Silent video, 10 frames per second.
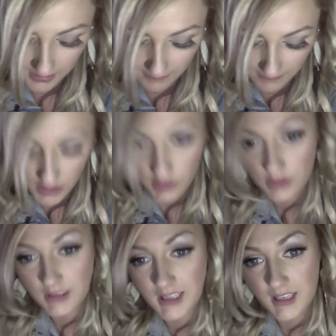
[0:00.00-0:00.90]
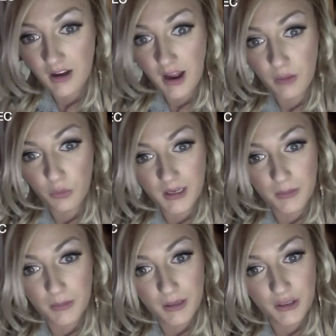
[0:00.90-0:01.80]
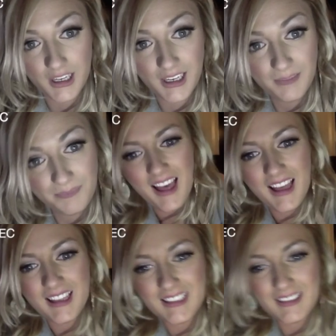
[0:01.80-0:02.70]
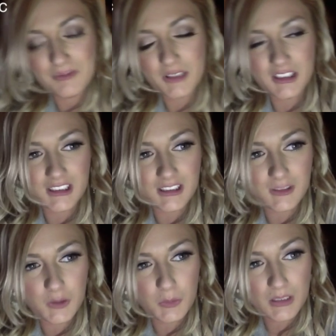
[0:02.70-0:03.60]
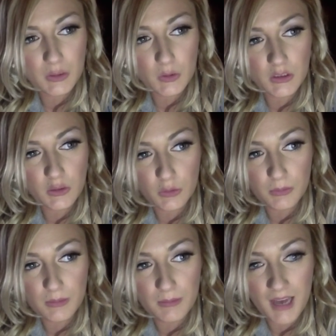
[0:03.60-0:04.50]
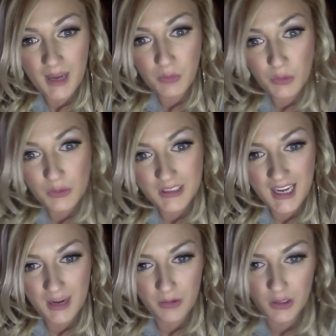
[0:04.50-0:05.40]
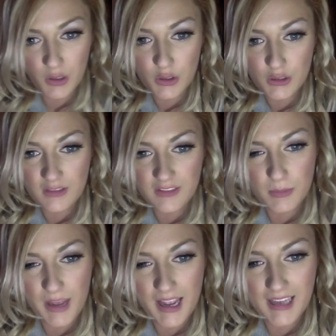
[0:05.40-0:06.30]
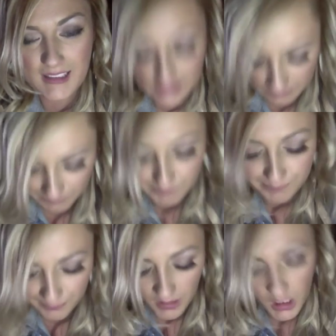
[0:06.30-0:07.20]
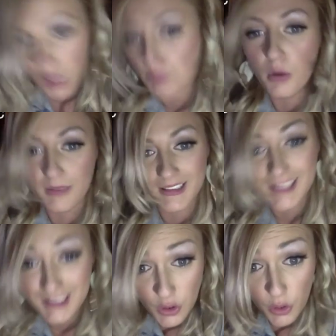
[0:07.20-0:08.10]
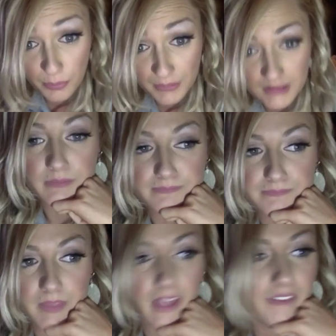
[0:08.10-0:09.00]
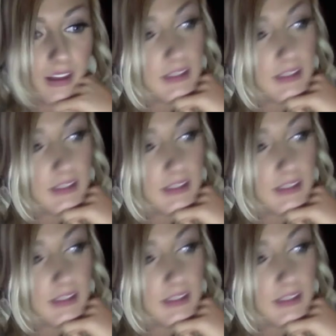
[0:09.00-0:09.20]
some videos that I will be appearing in, which could be good, could be bad. We'll see how it goes. If it's bad, I promise to stop. I've had